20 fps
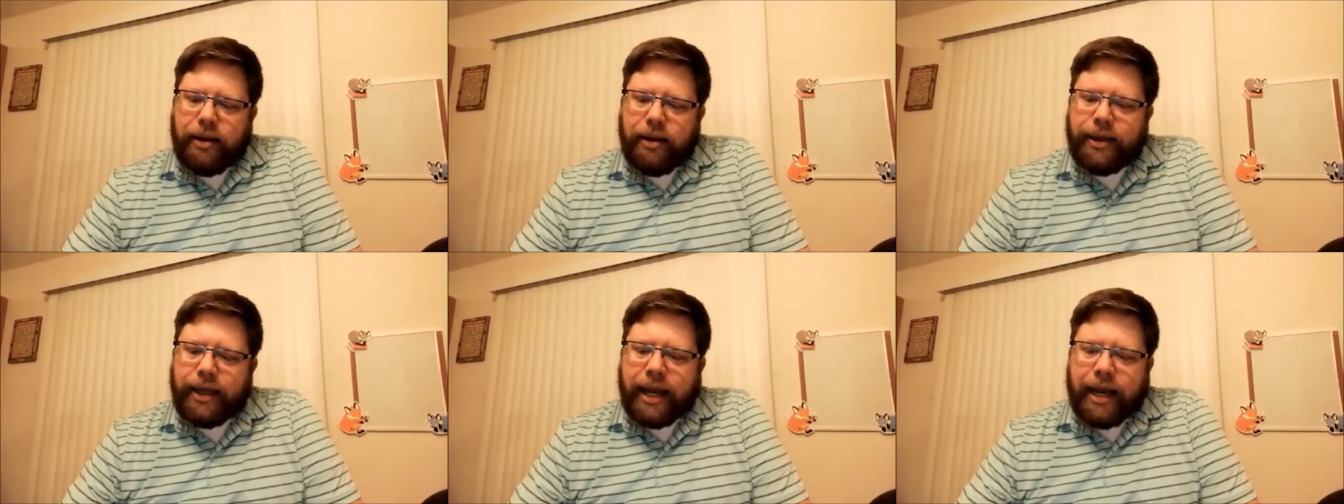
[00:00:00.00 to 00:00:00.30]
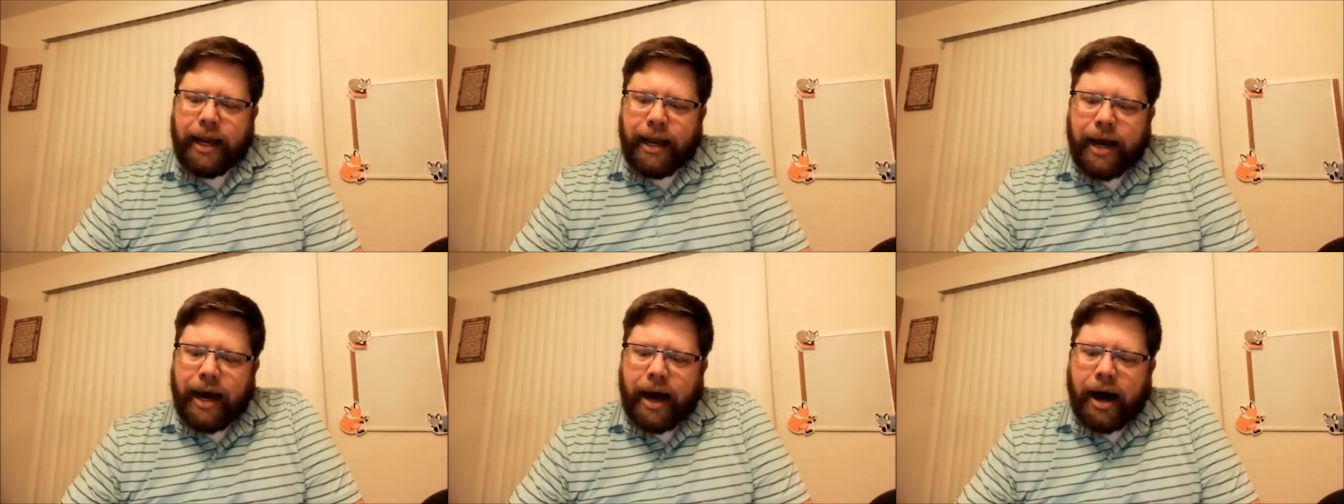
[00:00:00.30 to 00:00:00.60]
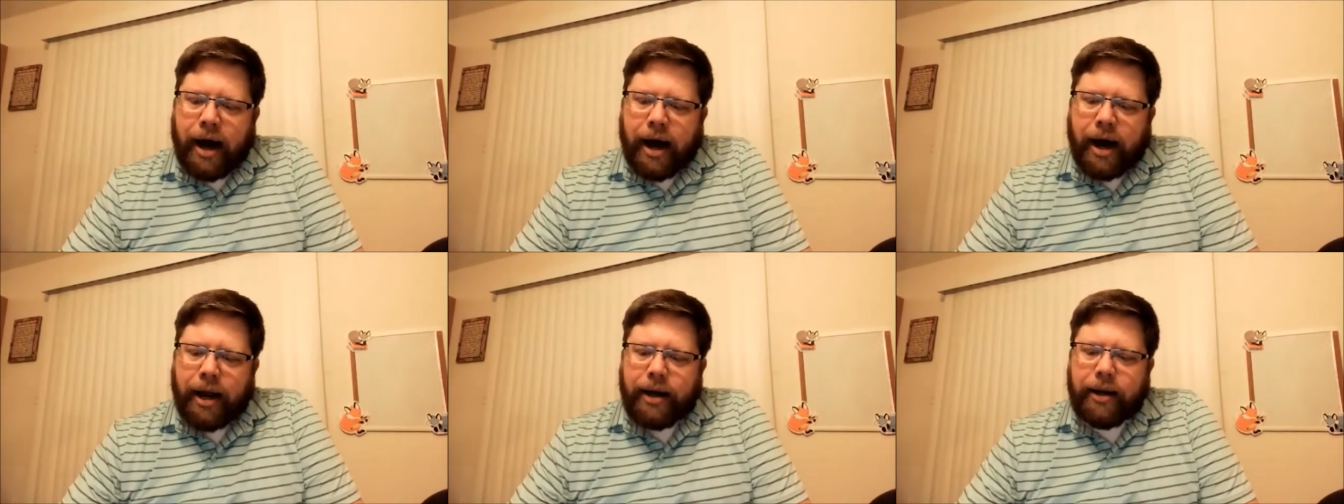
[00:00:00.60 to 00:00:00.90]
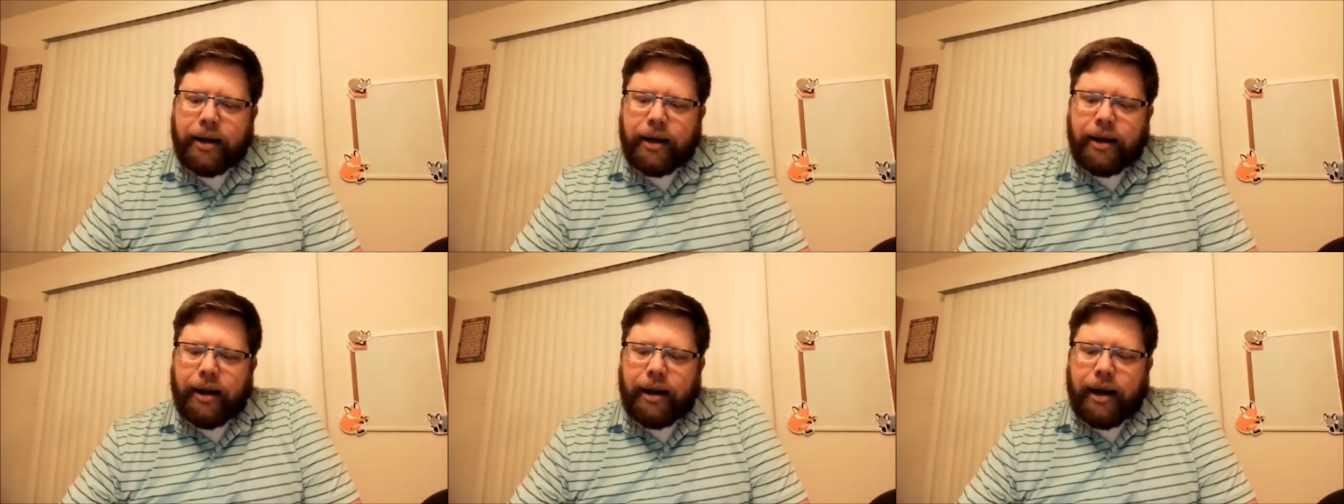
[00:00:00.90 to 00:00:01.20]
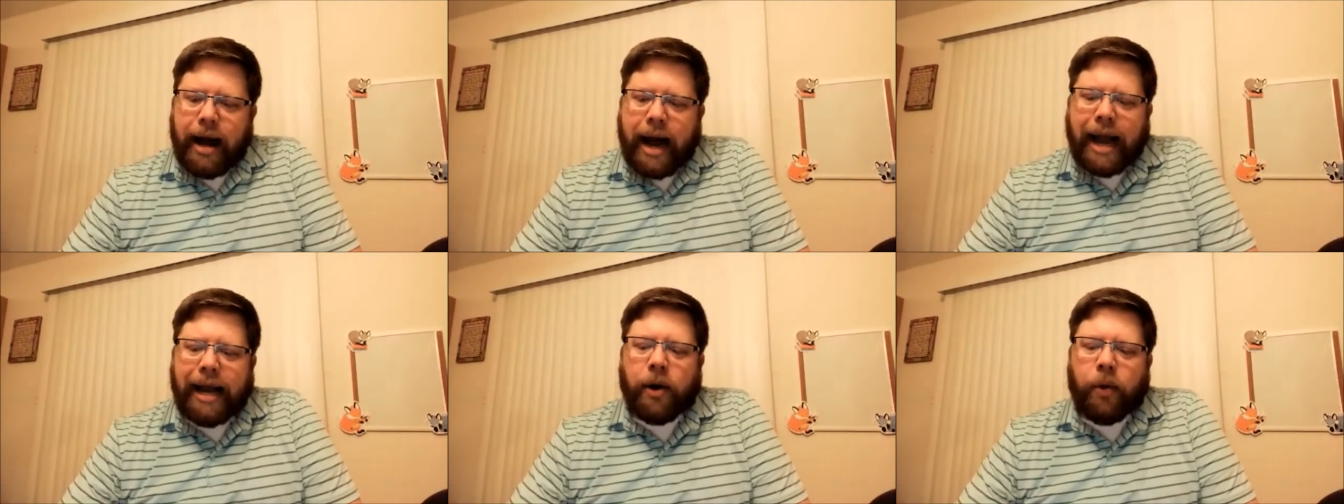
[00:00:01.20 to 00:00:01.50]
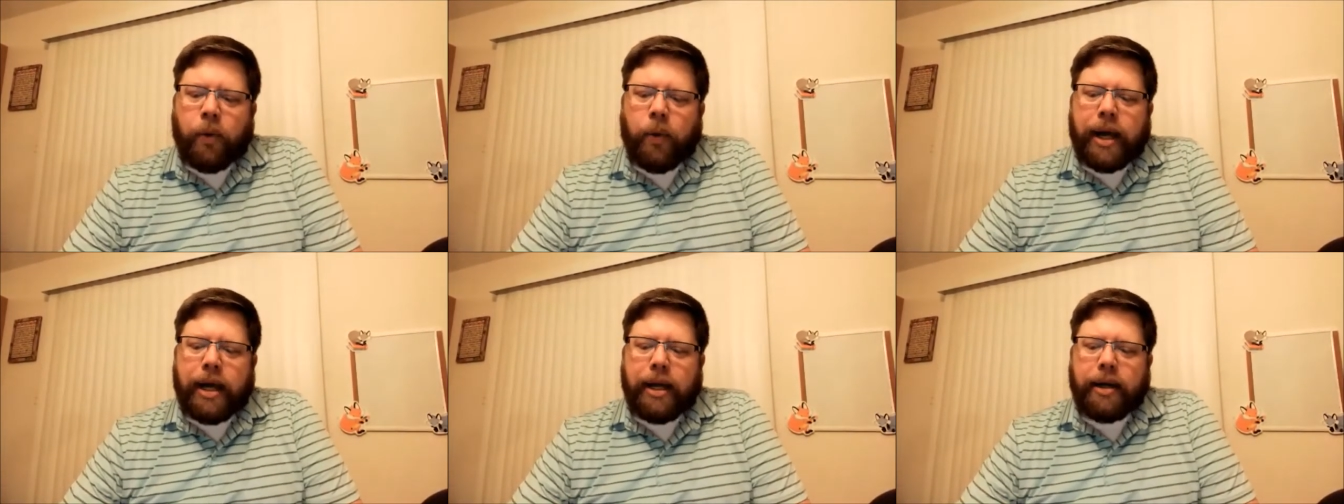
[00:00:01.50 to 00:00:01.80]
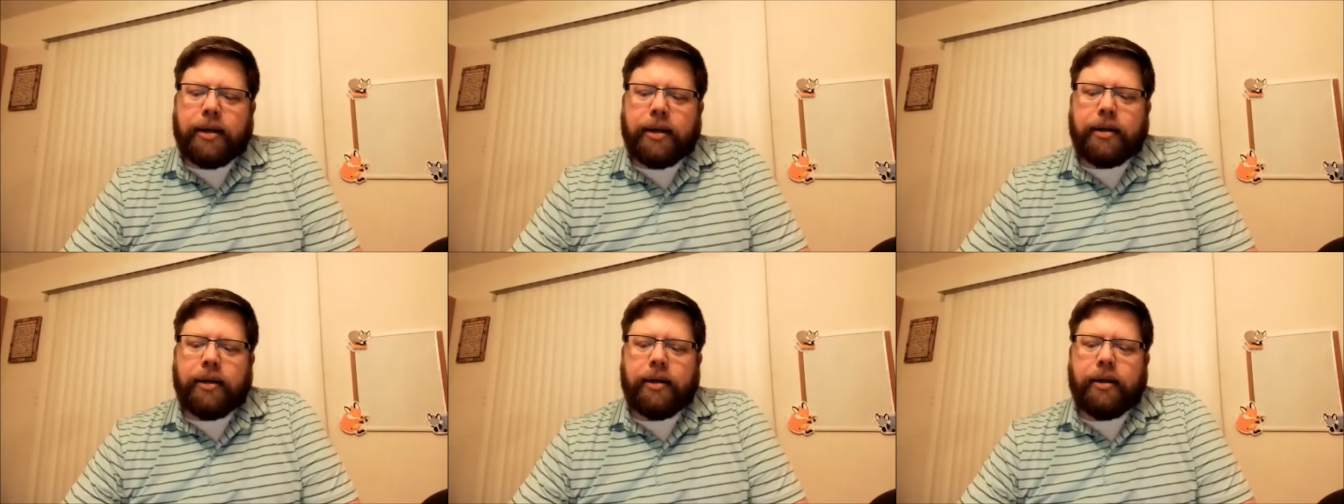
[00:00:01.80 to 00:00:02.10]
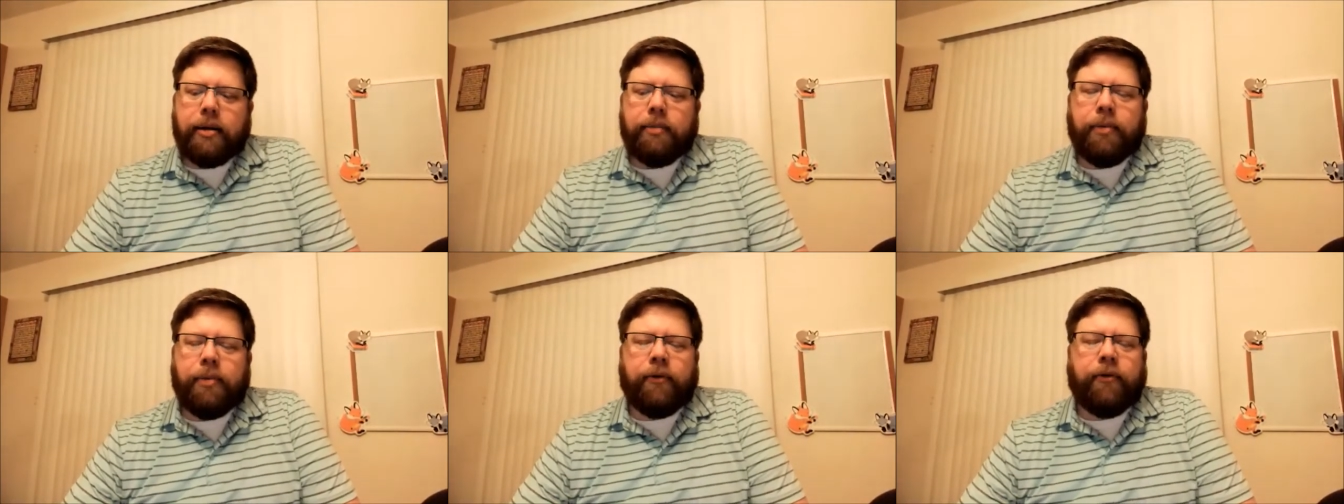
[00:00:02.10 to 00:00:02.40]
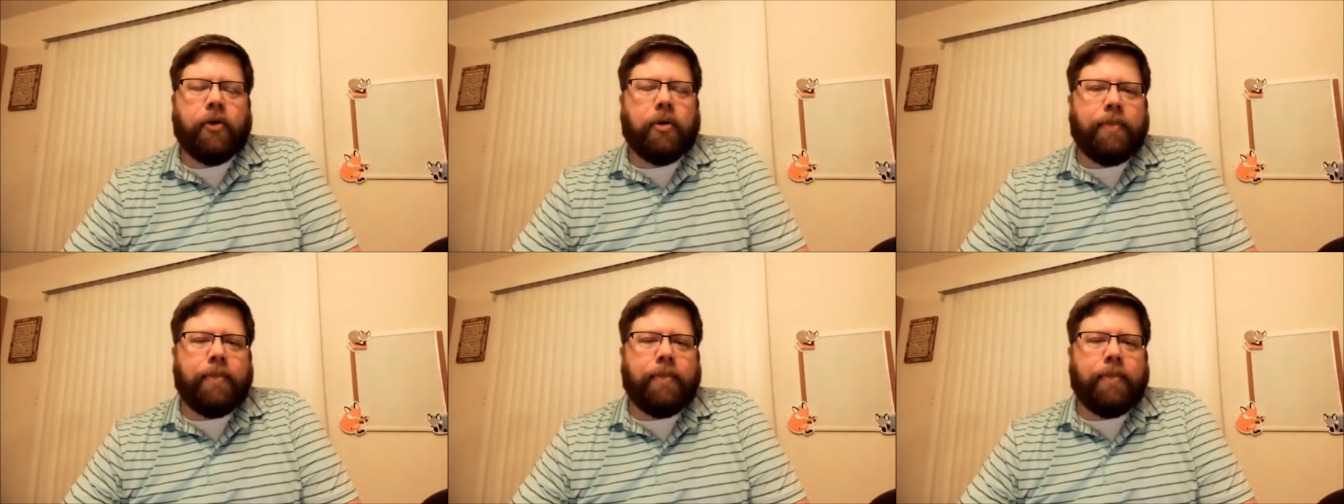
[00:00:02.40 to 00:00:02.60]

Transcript: Thank God I quit before